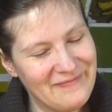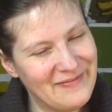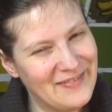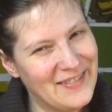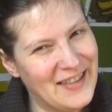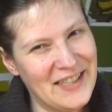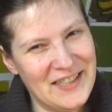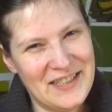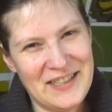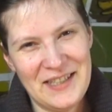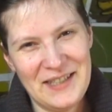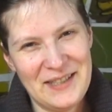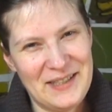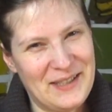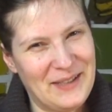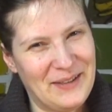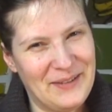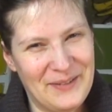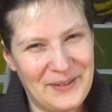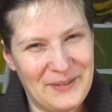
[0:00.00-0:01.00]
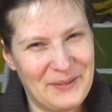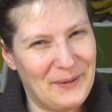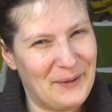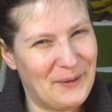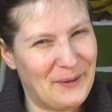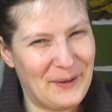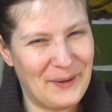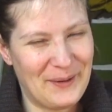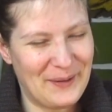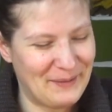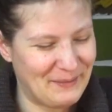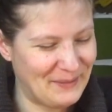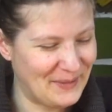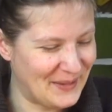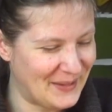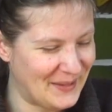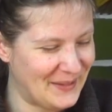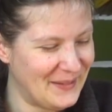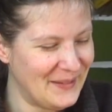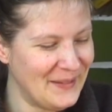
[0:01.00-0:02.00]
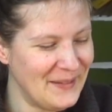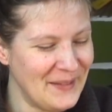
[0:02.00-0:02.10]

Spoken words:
This is so horrible.